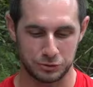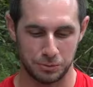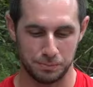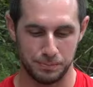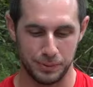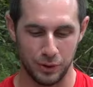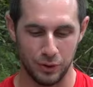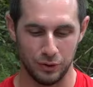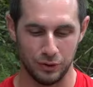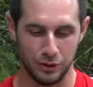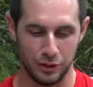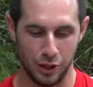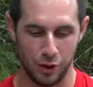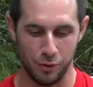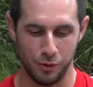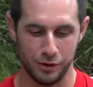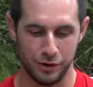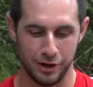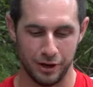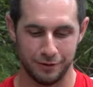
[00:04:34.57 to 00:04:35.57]
were built
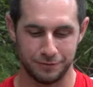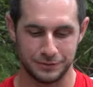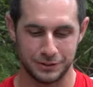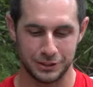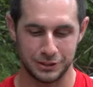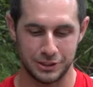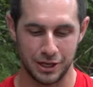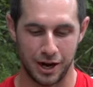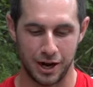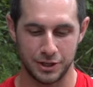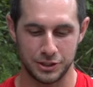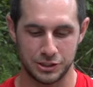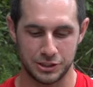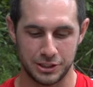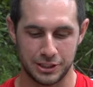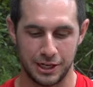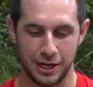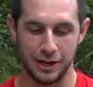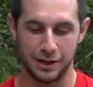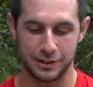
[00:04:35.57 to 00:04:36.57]
low enough to dodge
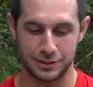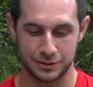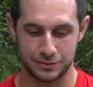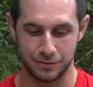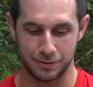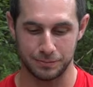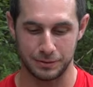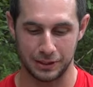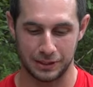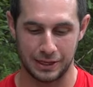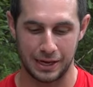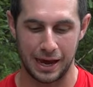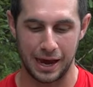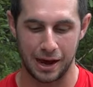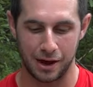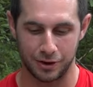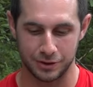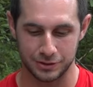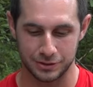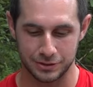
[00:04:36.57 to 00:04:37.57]
kicks from the
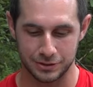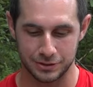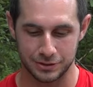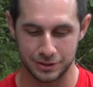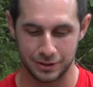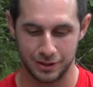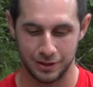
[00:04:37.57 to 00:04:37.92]
cows.